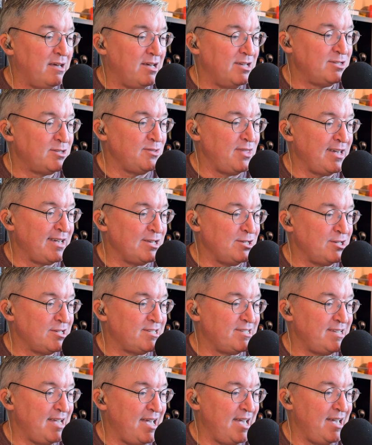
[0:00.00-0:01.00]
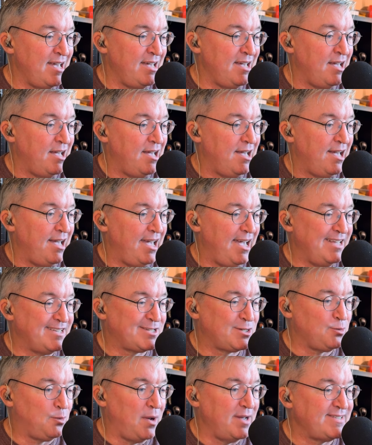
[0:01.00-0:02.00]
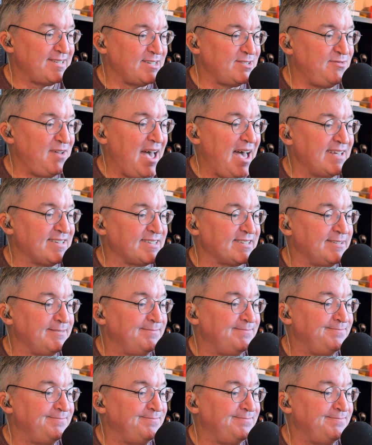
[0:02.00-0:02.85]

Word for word: So they can just say it's twice as fast.